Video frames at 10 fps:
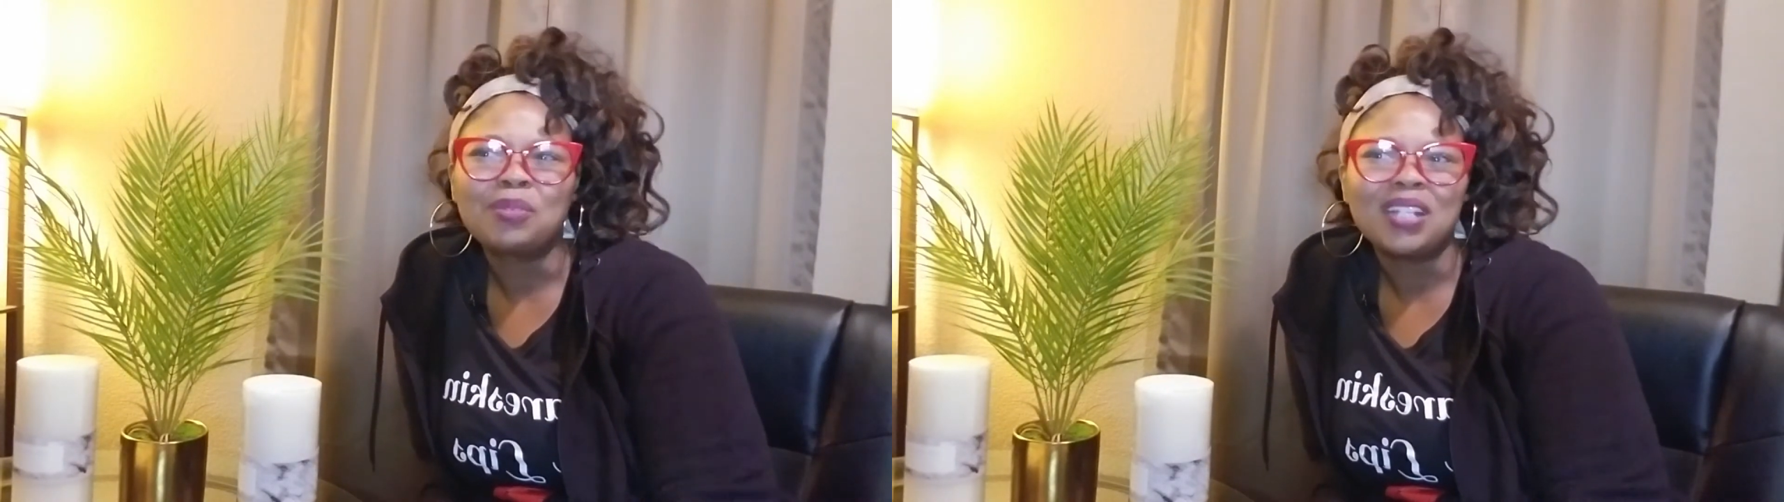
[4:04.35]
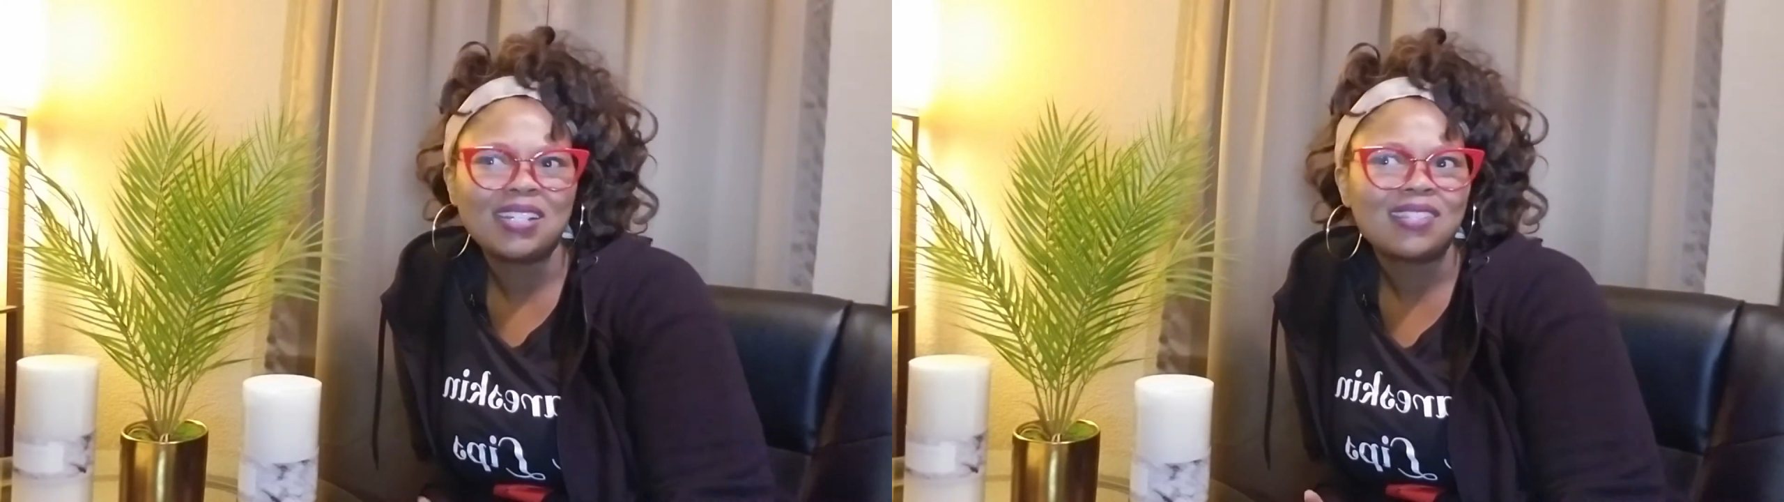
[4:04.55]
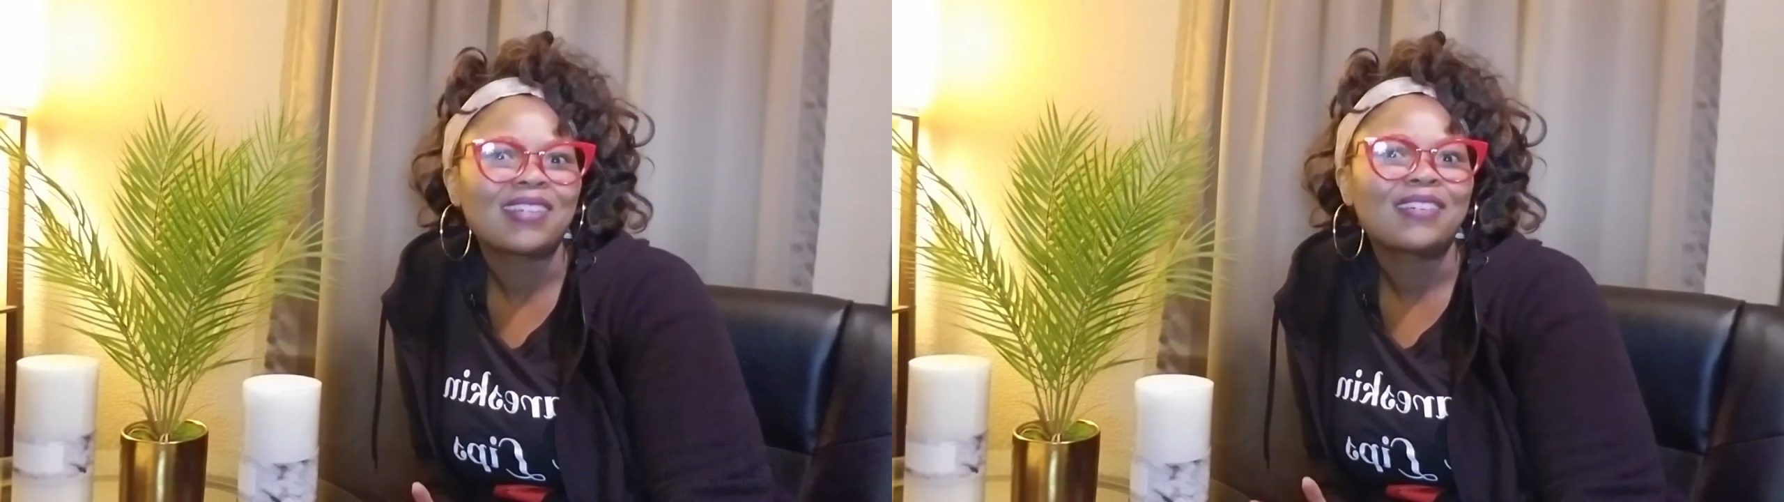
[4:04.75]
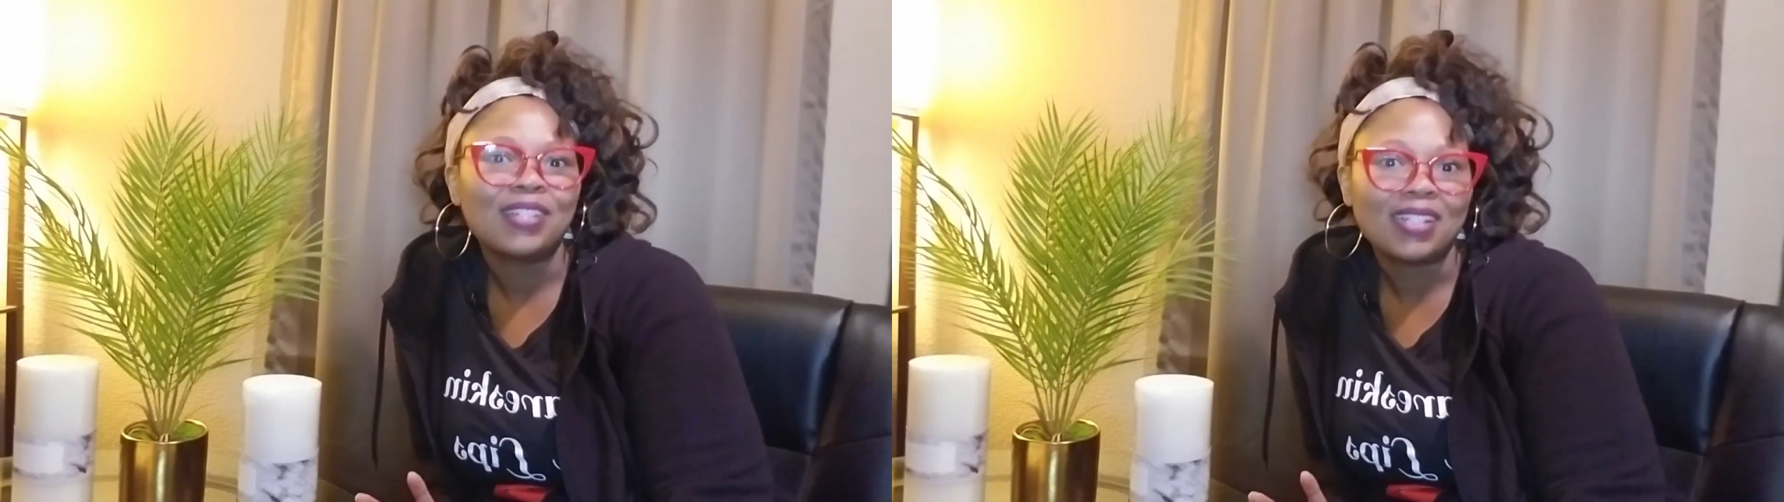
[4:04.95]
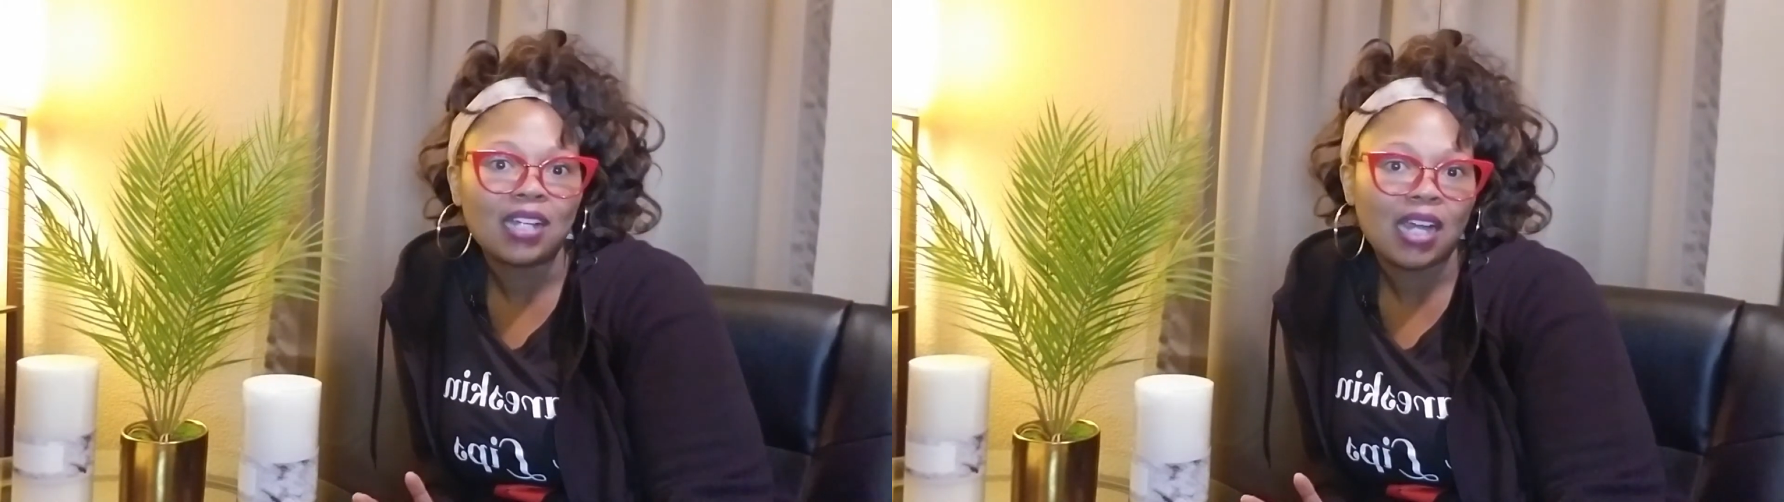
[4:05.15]
but he's a
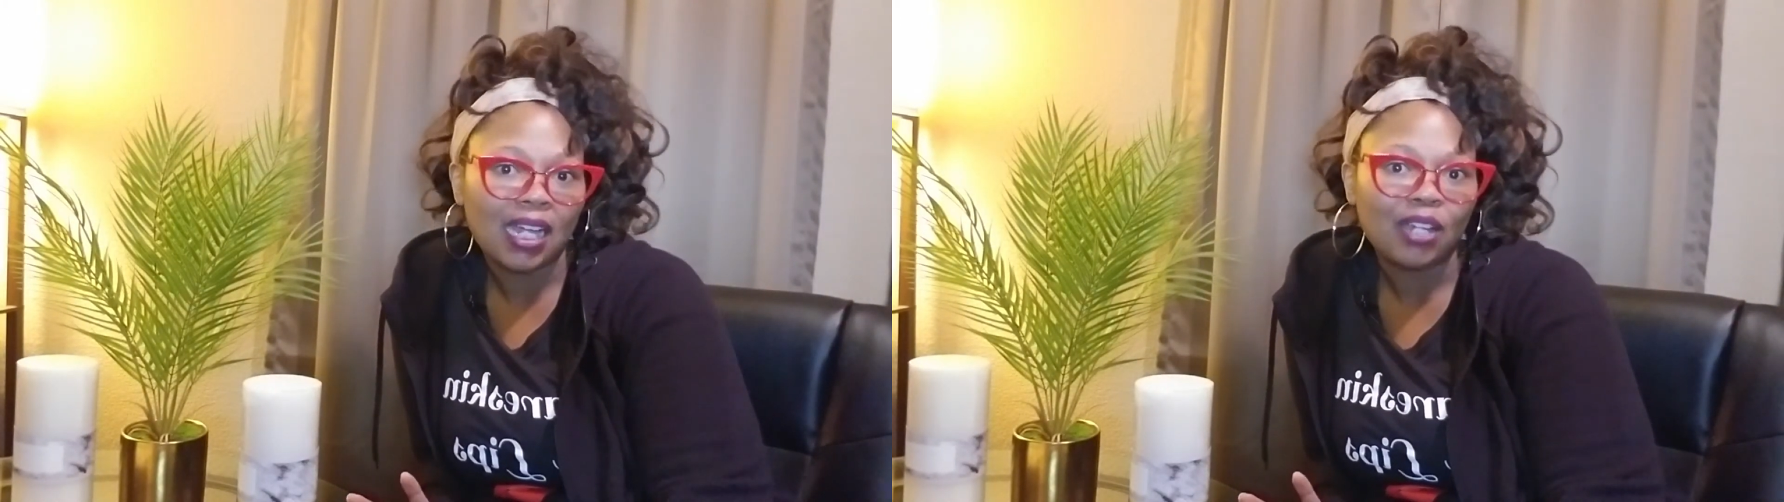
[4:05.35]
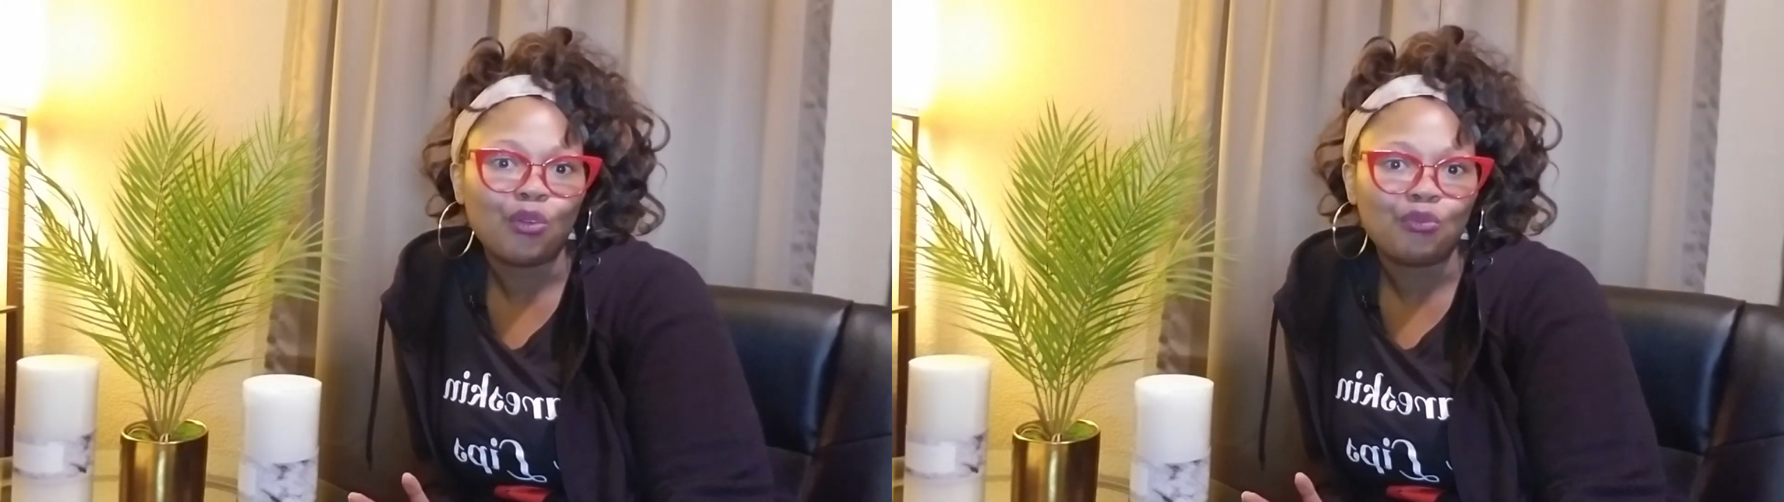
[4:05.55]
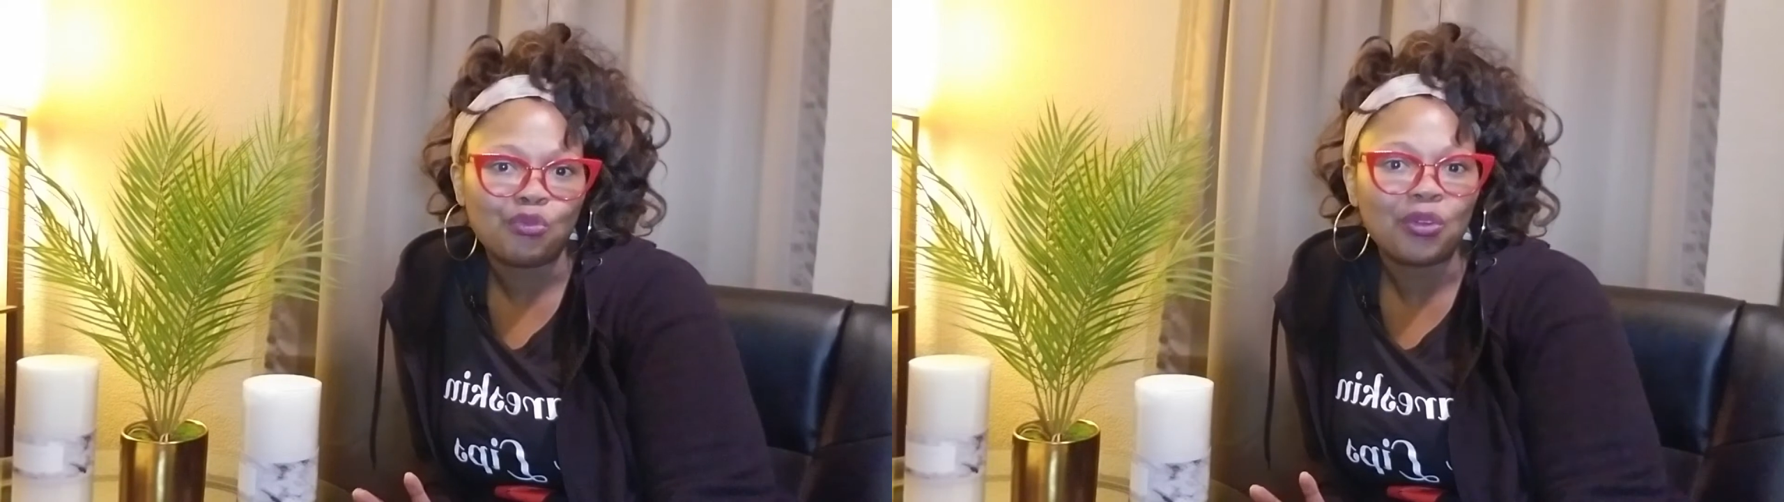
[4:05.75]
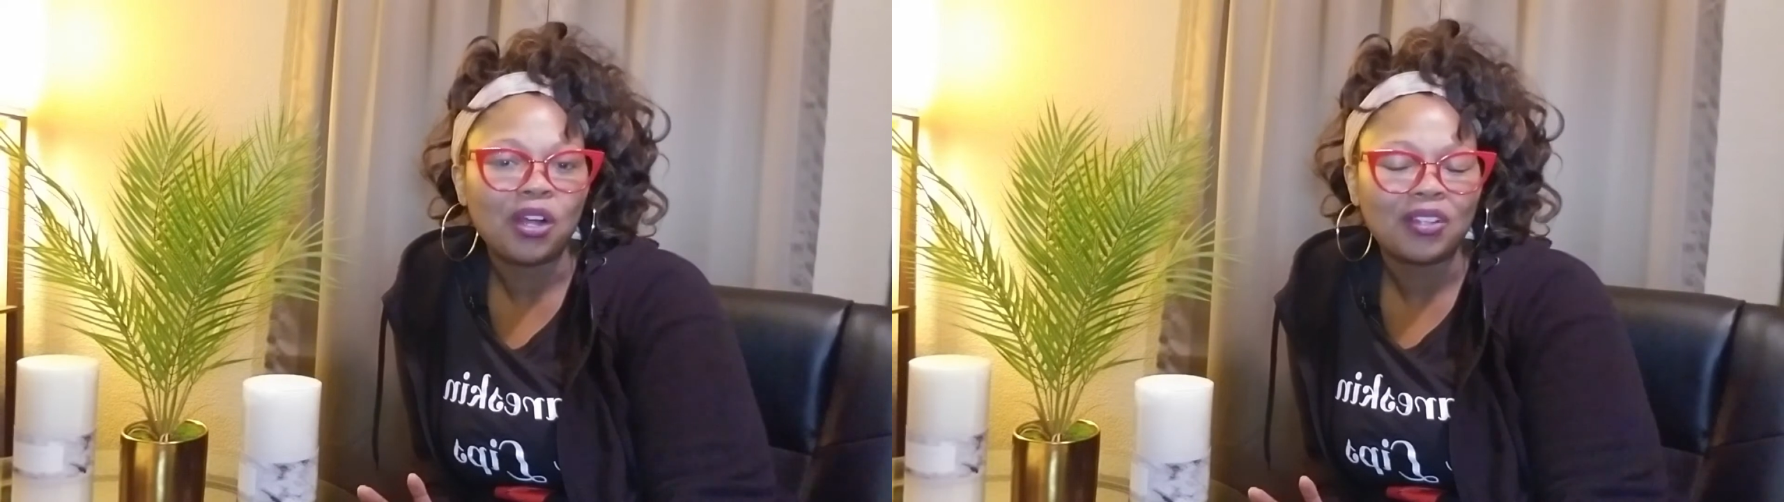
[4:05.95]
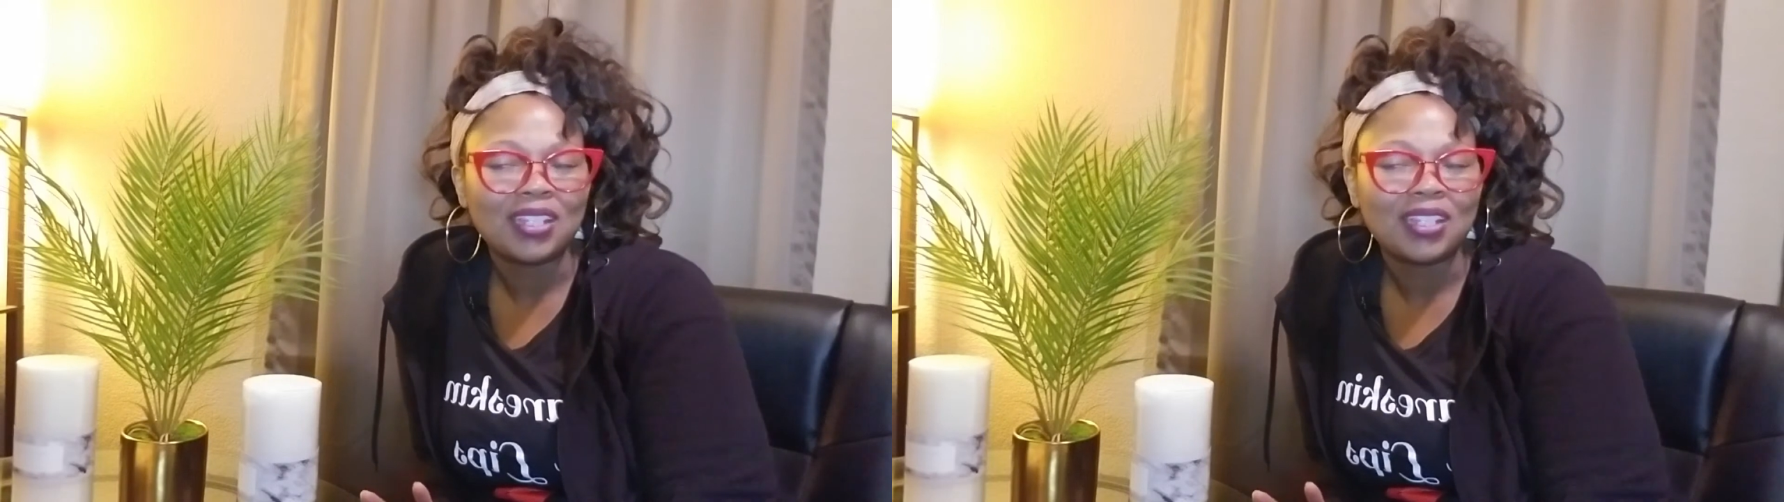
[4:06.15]
good guy overall.